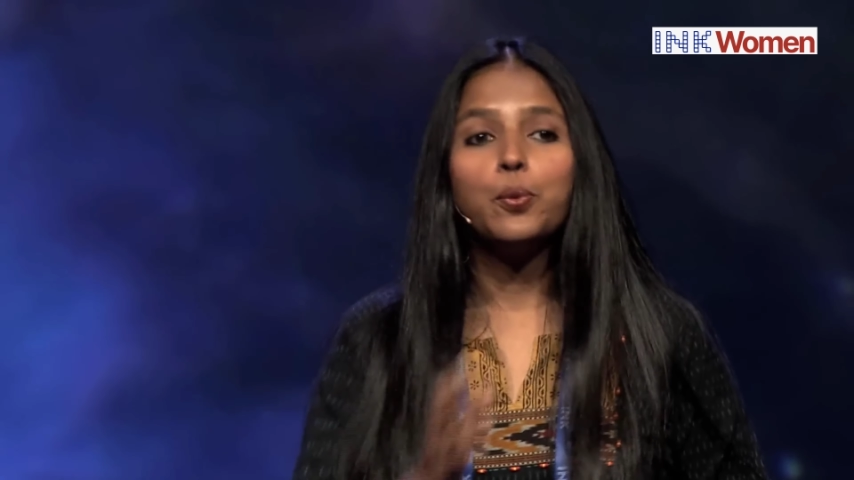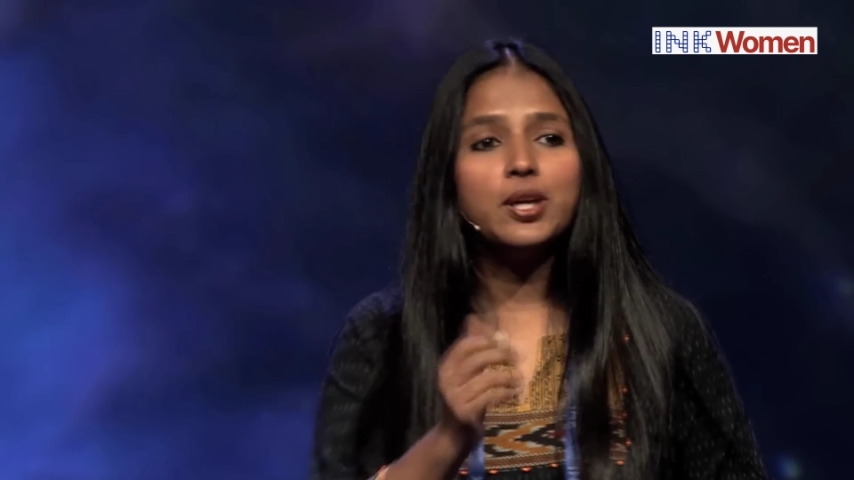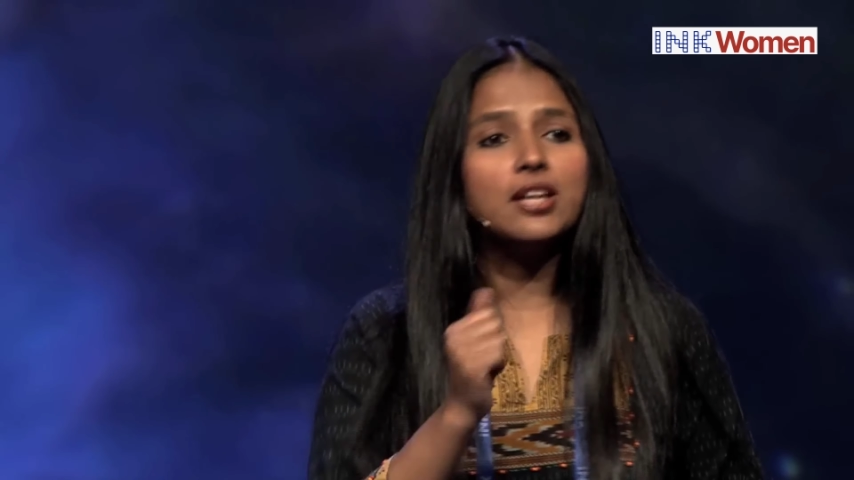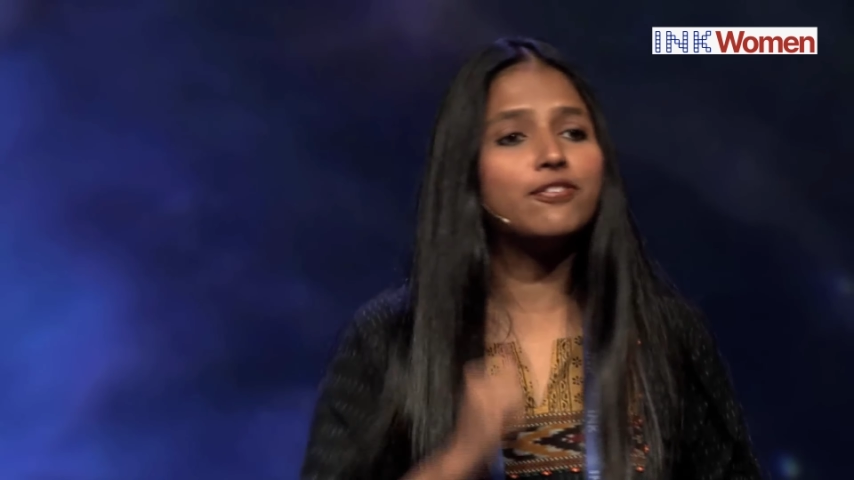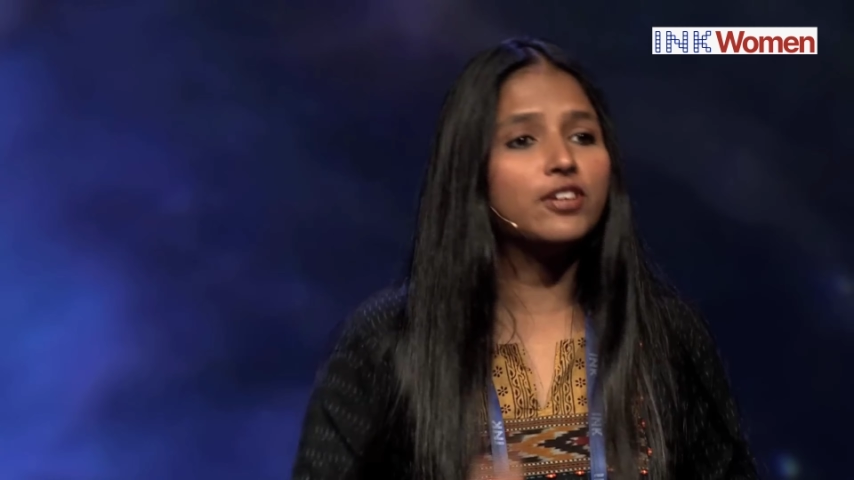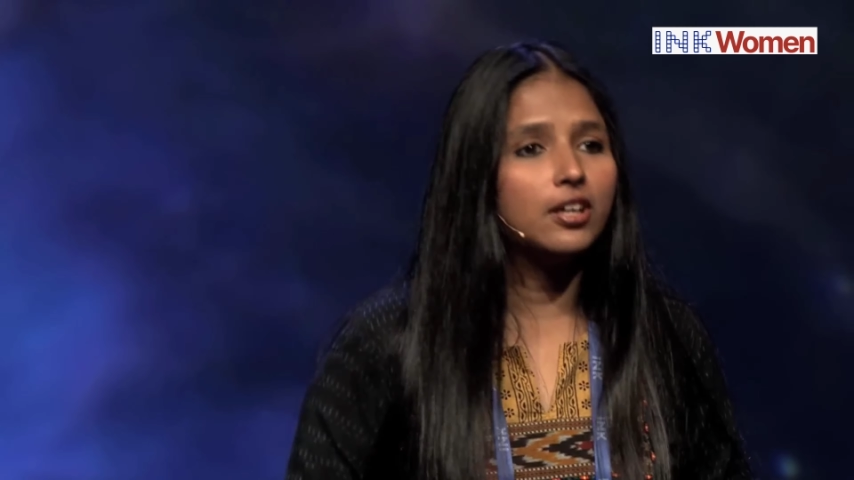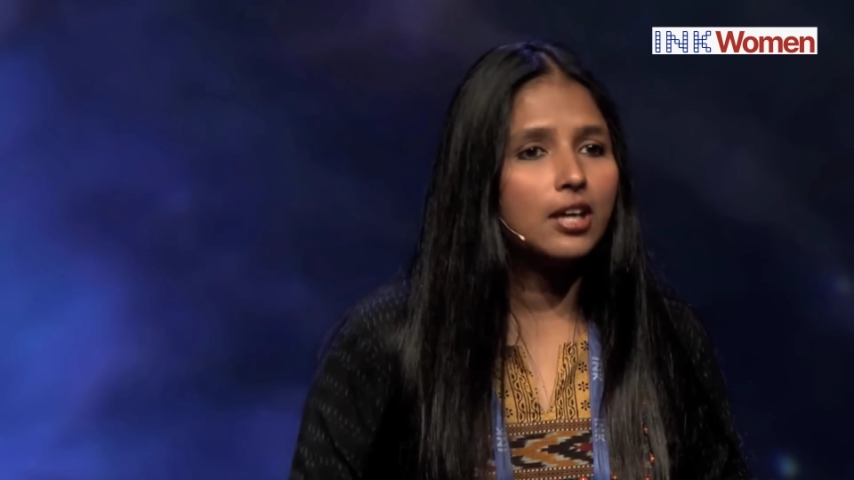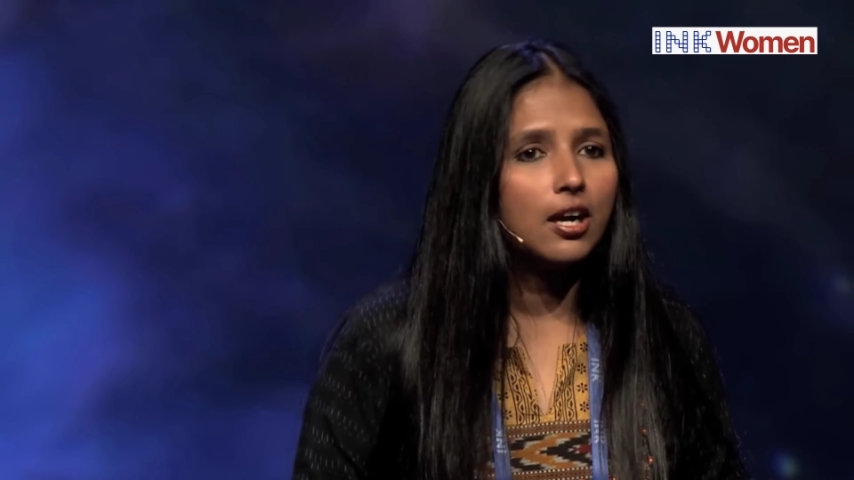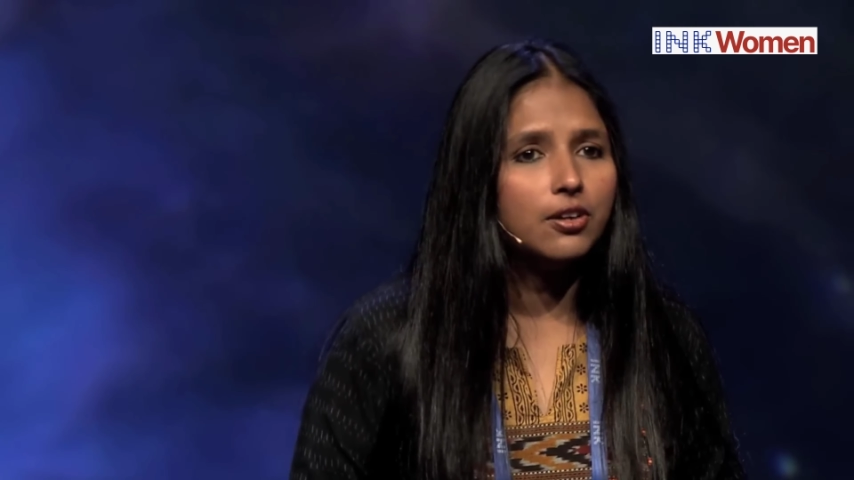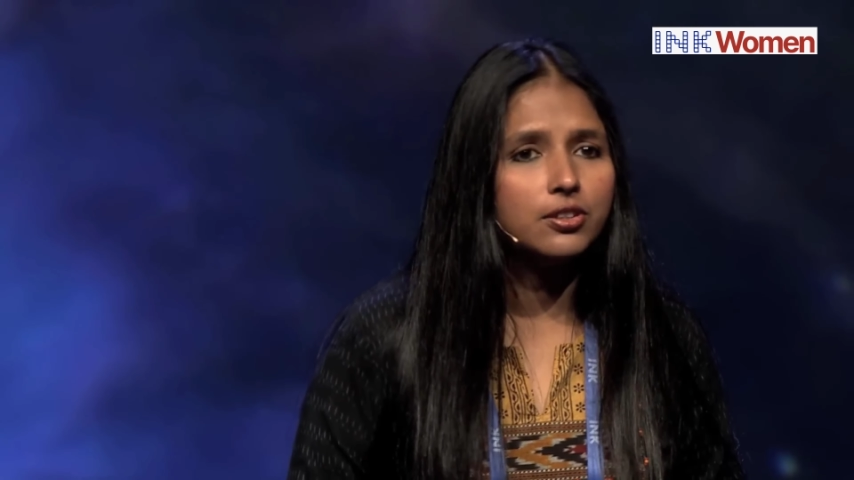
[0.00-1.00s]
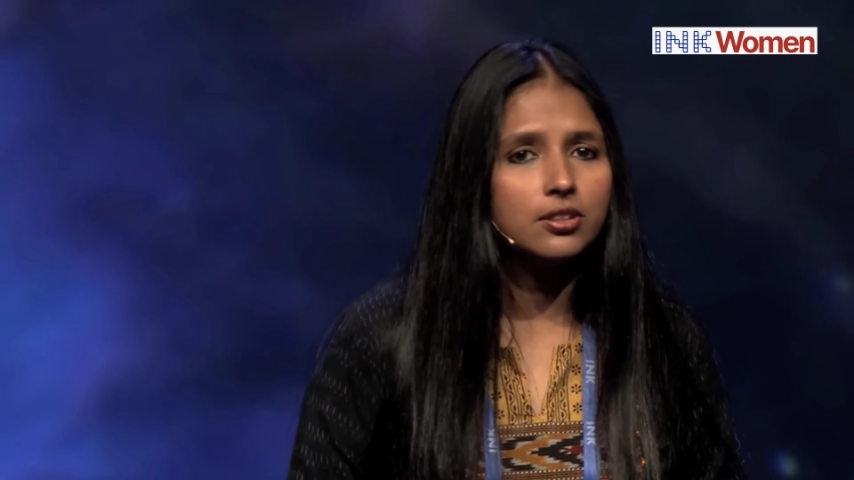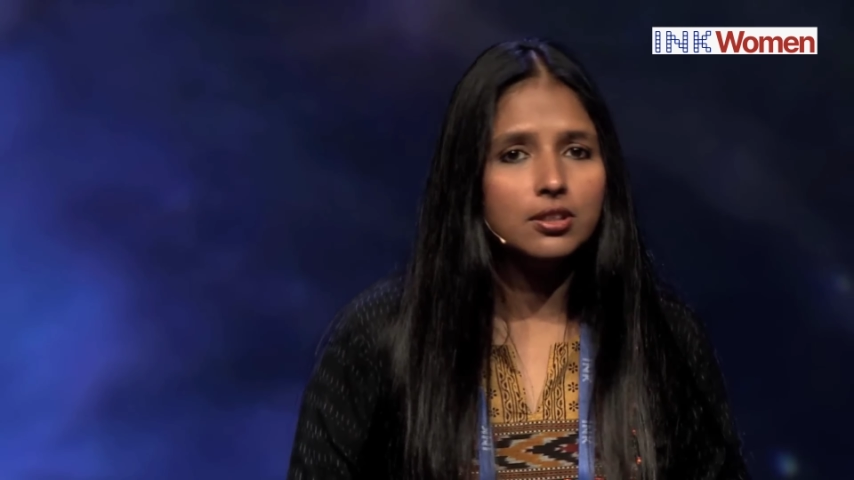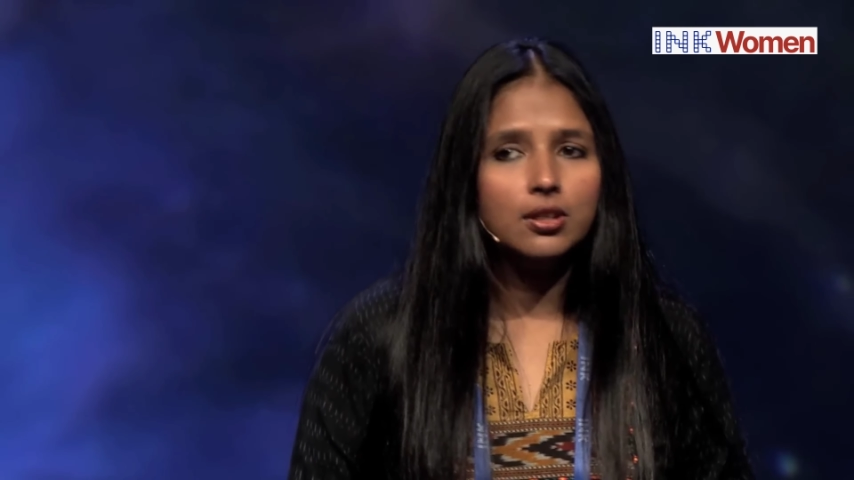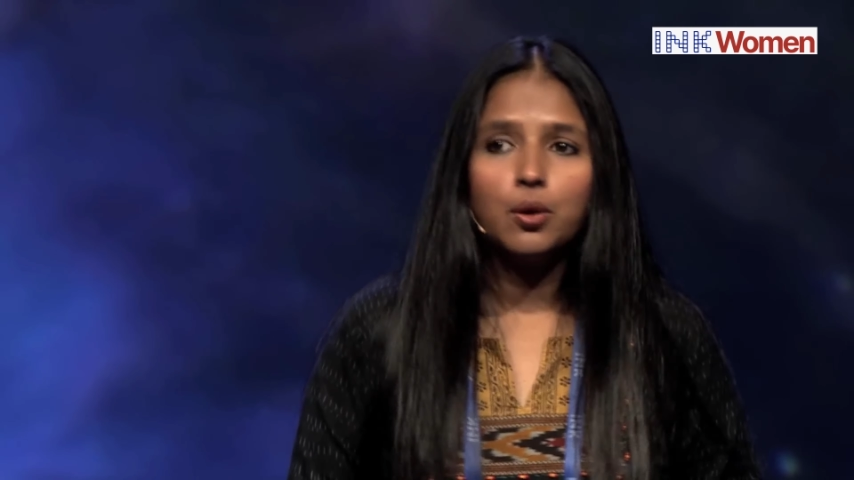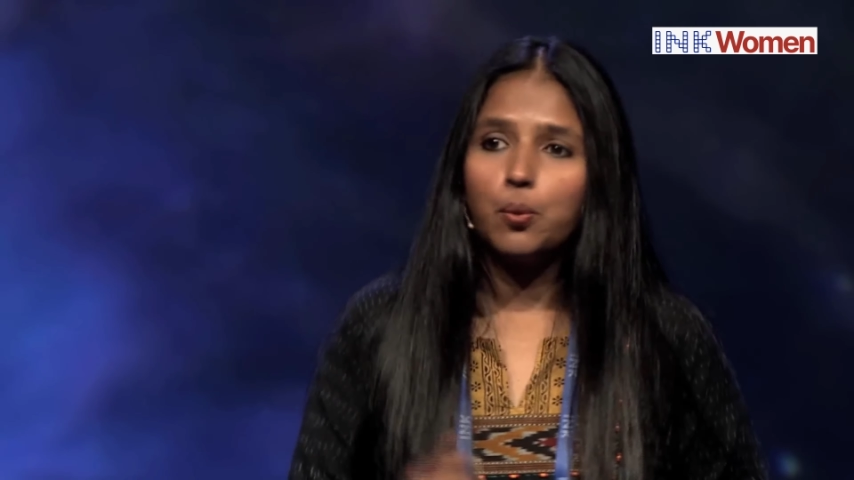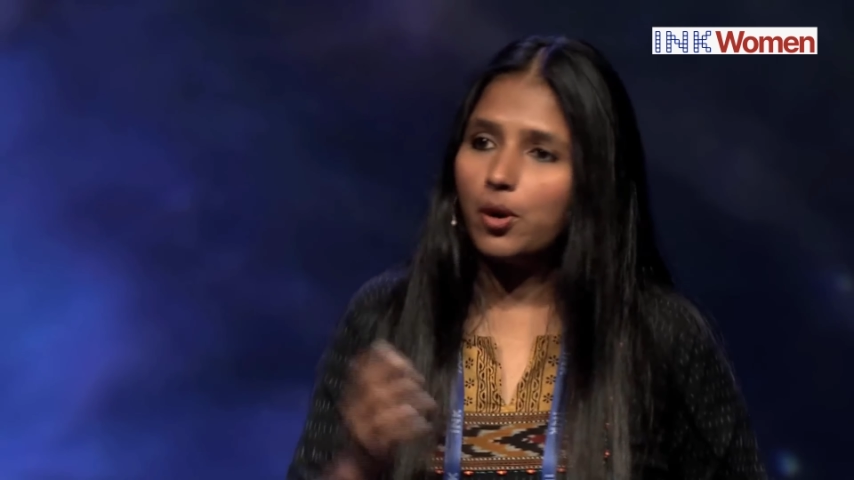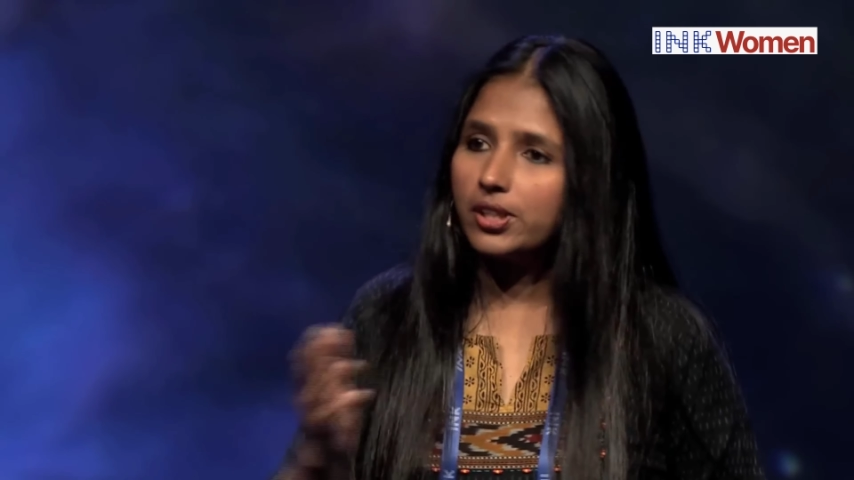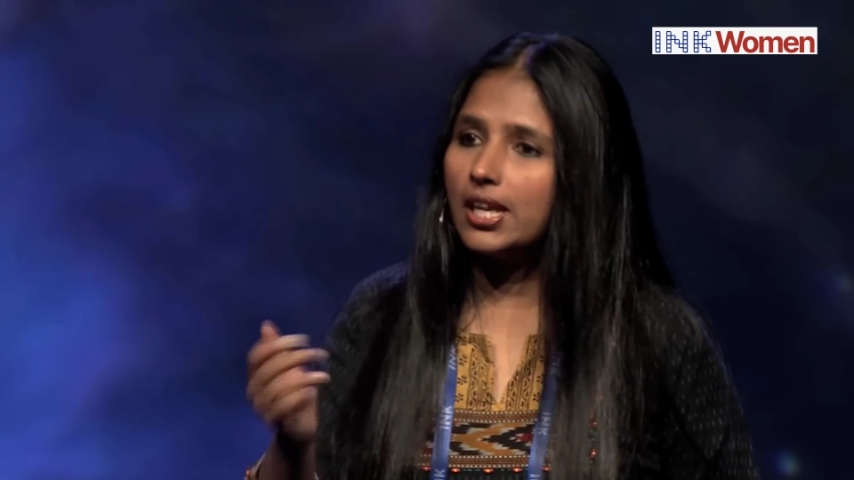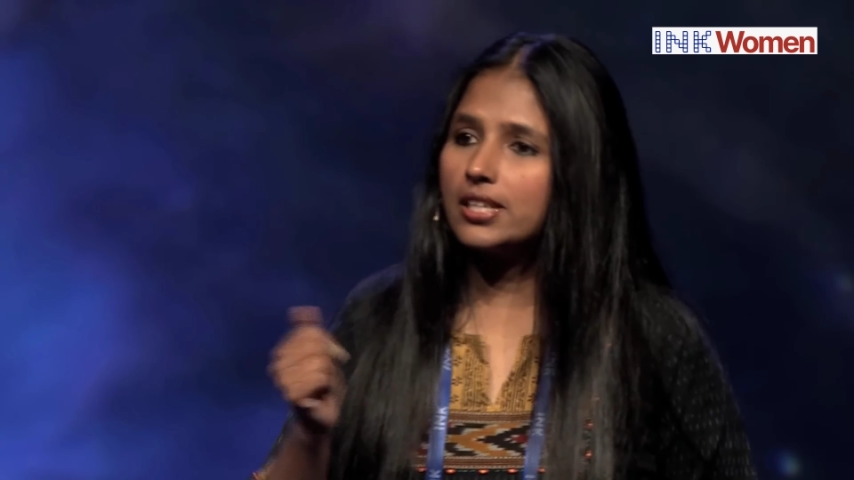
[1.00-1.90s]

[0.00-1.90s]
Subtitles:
we can figure out what